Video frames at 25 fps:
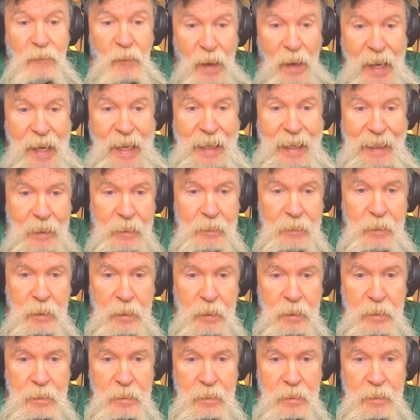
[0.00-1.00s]
had,
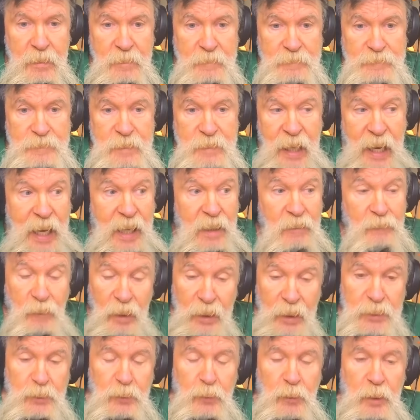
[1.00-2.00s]
I
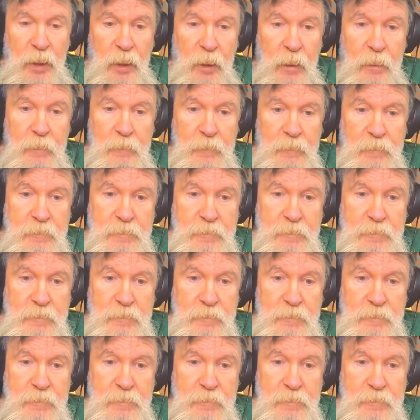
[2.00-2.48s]
wrestled in.